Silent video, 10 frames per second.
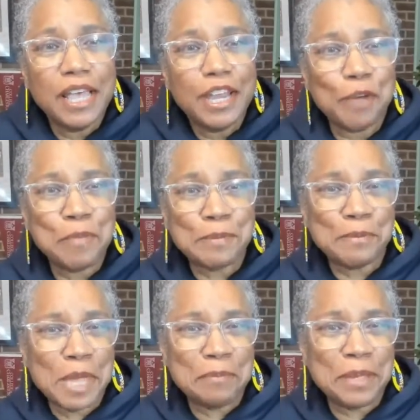Now, people
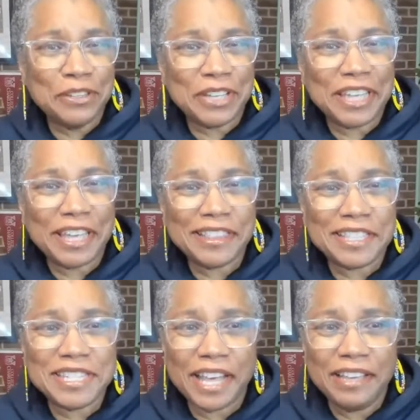may be looking at the
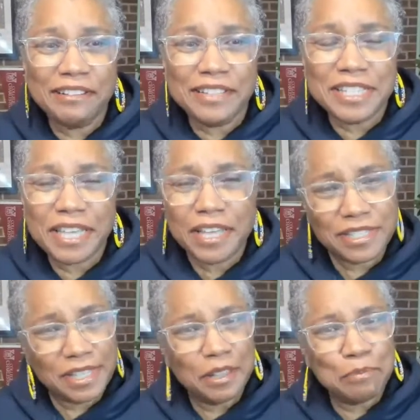title and saying,
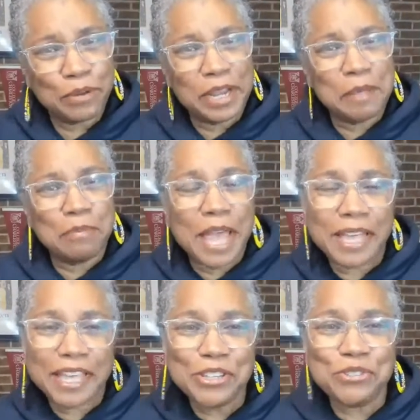Celebrating Black
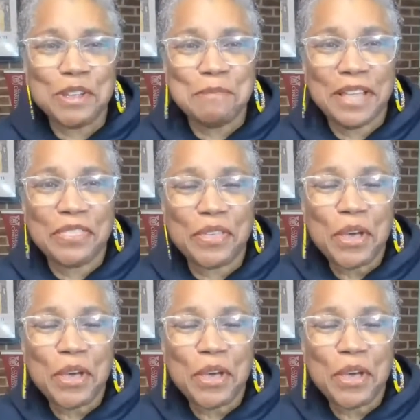History Month.